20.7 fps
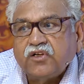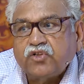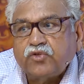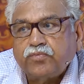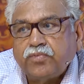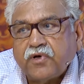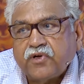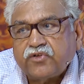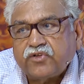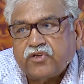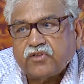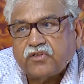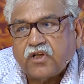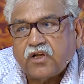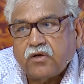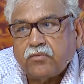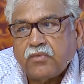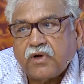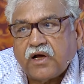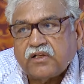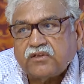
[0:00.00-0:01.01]
sparsha
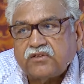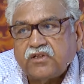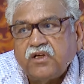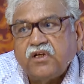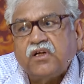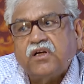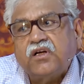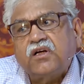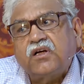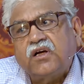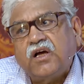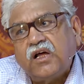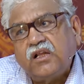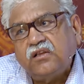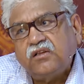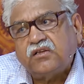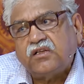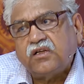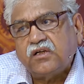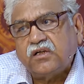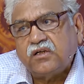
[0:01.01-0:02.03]
tanamatra,
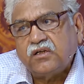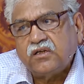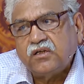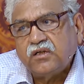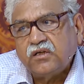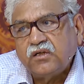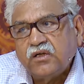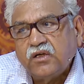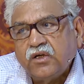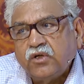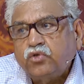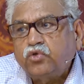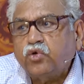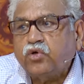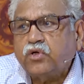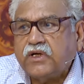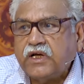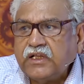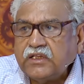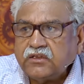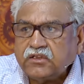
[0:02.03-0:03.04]
gandha. So
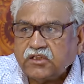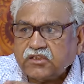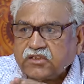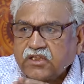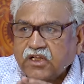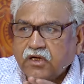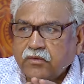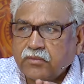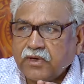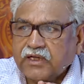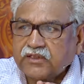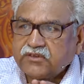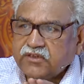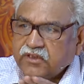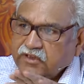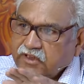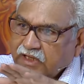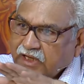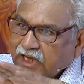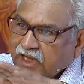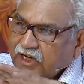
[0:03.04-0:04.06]
gandha tanamatra,
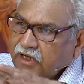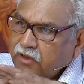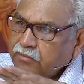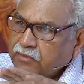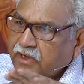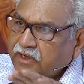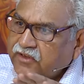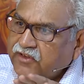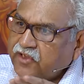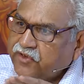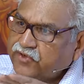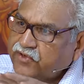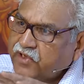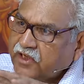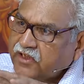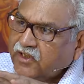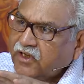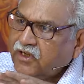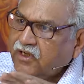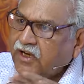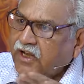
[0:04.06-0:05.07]
the element, the
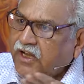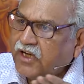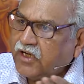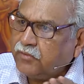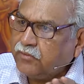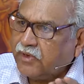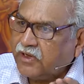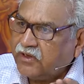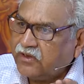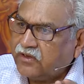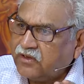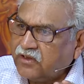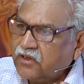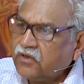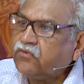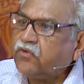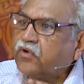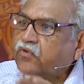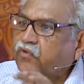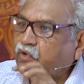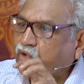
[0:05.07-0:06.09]
subtle element,
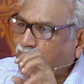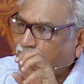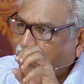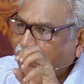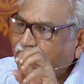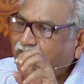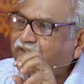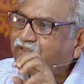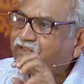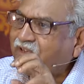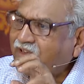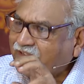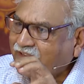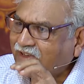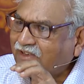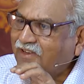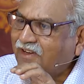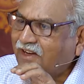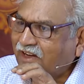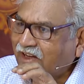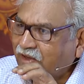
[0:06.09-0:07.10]
what we call the
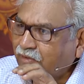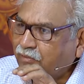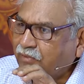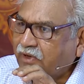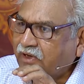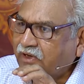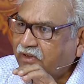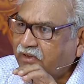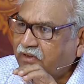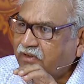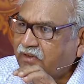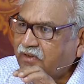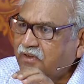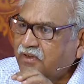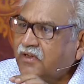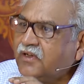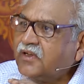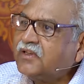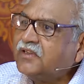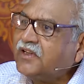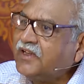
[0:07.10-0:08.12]
subtle element.
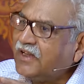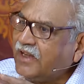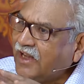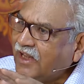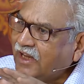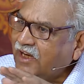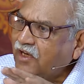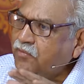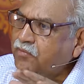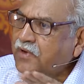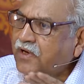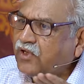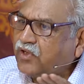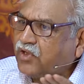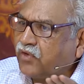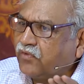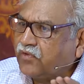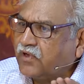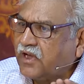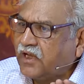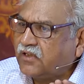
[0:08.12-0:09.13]
The element
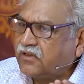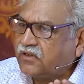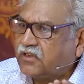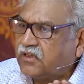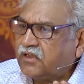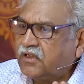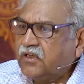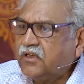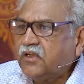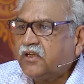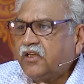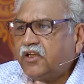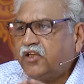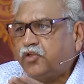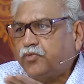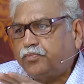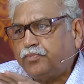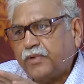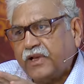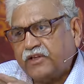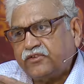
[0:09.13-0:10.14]
of gandha is
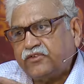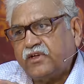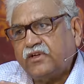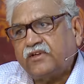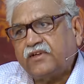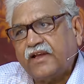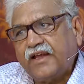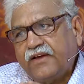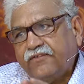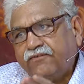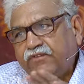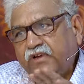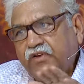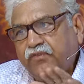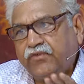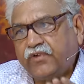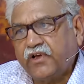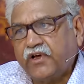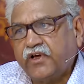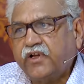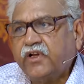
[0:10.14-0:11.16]
present
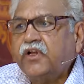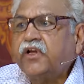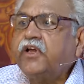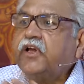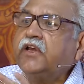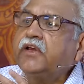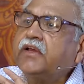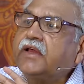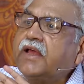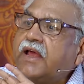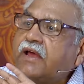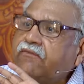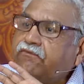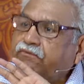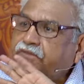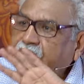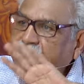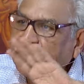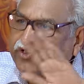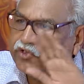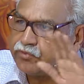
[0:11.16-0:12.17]
everywhere in
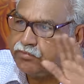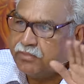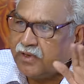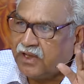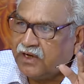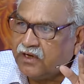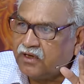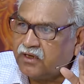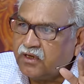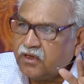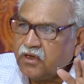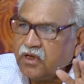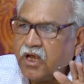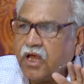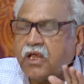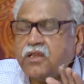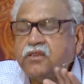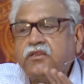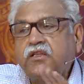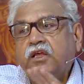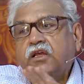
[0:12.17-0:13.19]
every smell,
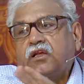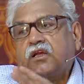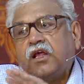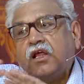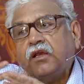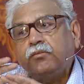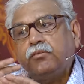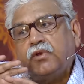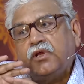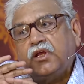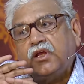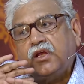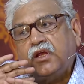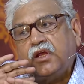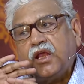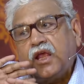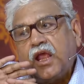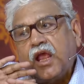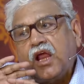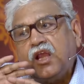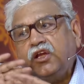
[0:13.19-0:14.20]
and there can be
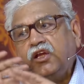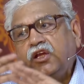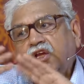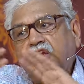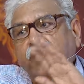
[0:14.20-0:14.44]
any